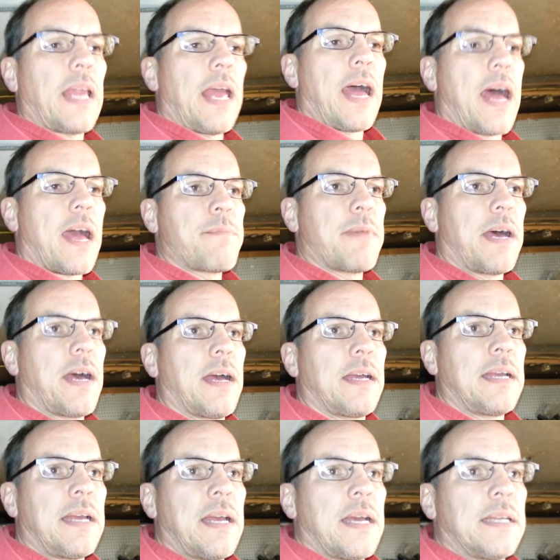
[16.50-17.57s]
I'm uh,
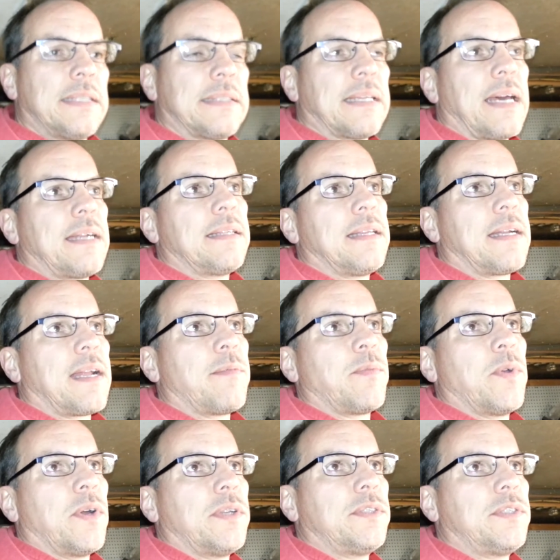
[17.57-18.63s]
decided that I'm
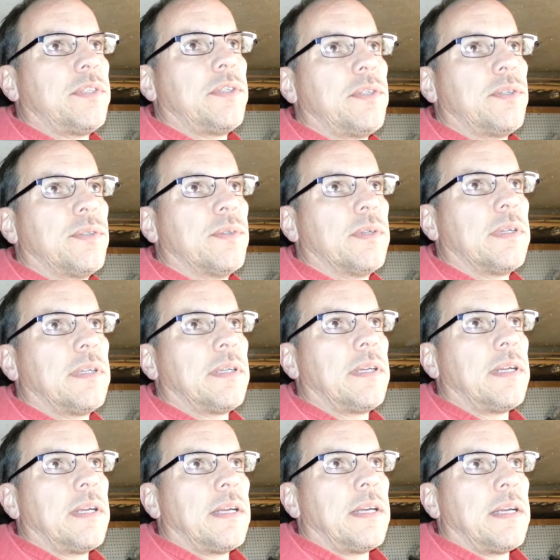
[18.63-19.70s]
going to
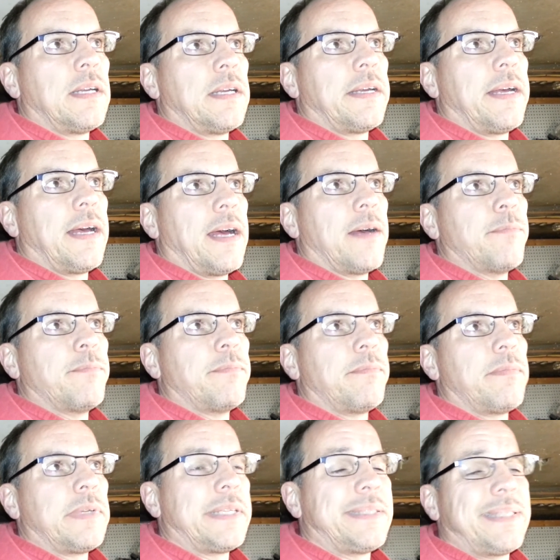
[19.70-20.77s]
um,
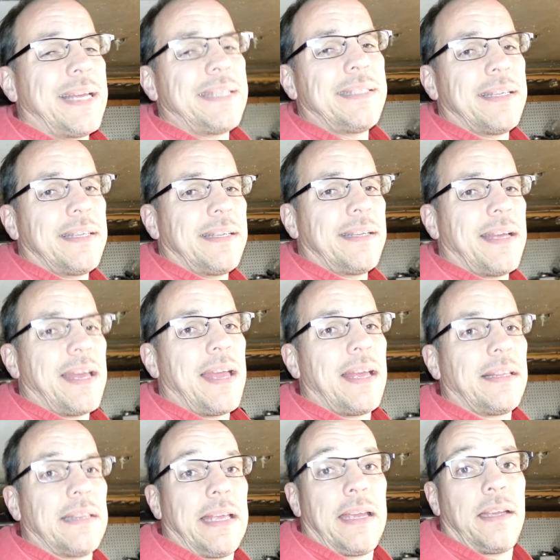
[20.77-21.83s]
send a
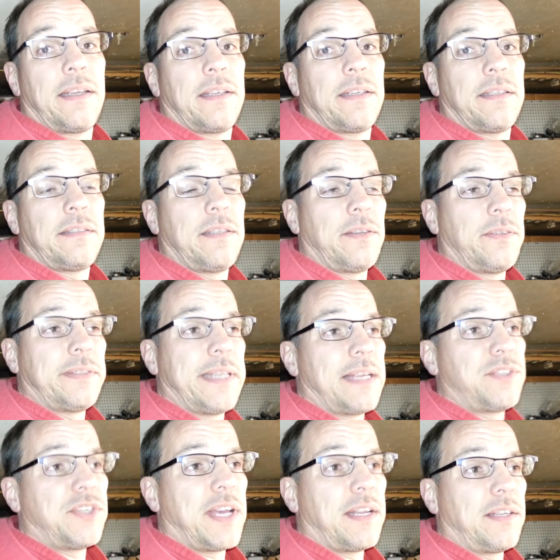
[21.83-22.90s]
link to Ted
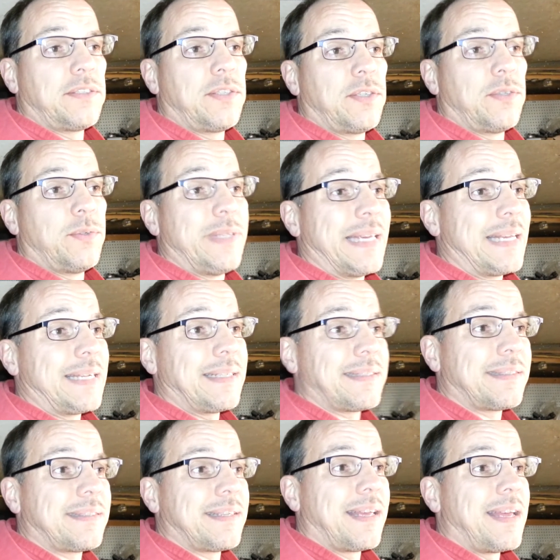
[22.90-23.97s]
Channel to
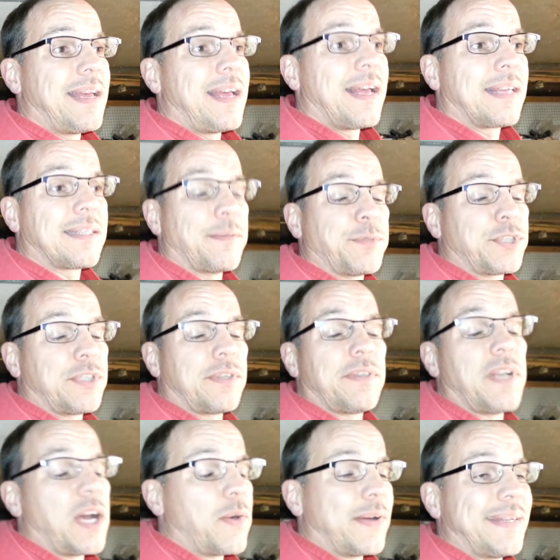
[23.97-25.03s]
Guinness because I'm sure
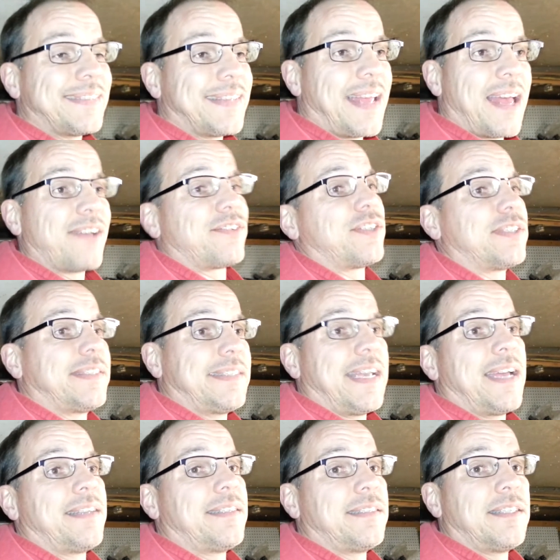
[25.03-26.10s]
no one has ever
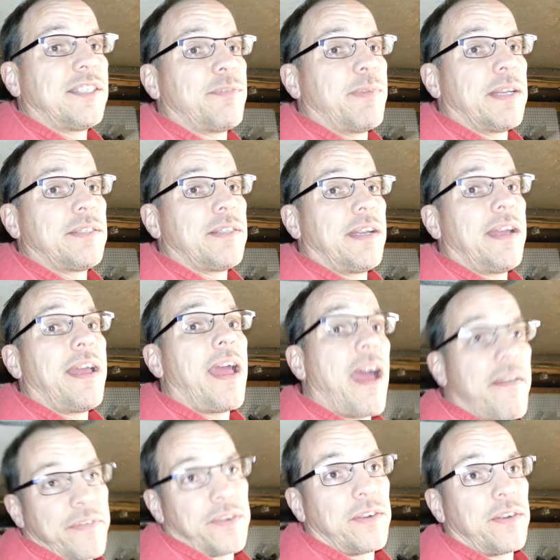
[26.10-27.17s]
sanded this much
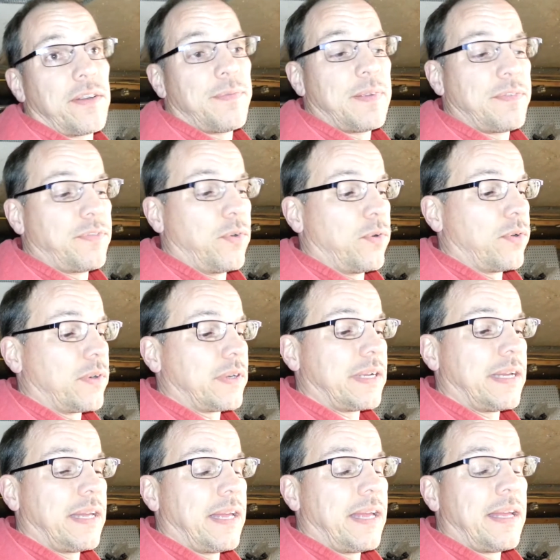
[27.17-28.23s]
ever before.
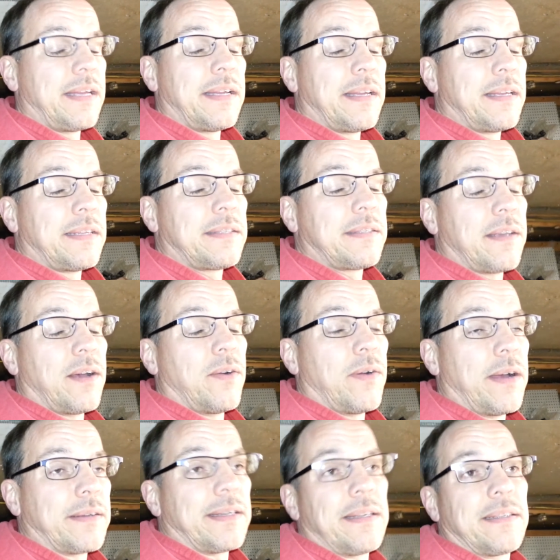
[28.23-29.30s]
So
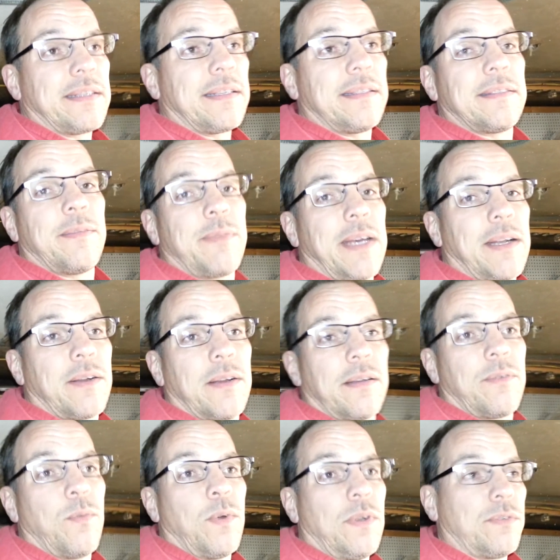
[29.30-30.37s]
I get some kind of
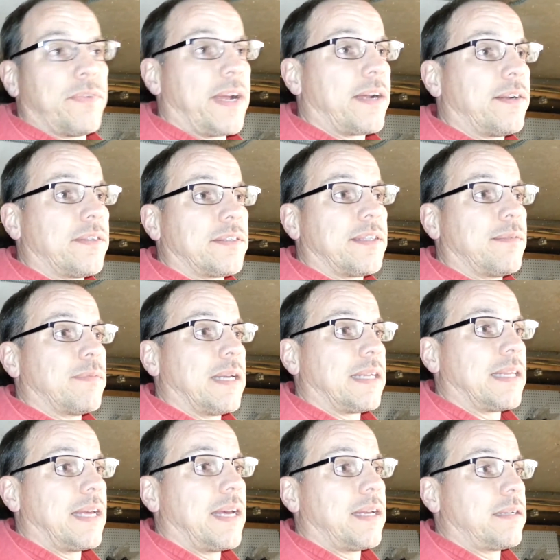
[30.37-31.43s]
a world record or something like
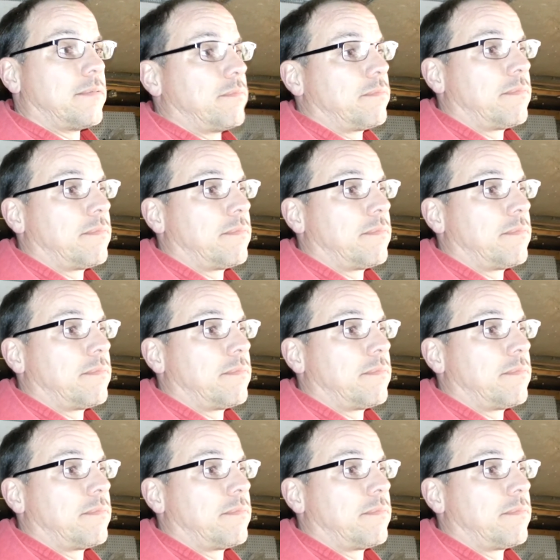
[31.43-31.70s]
that, and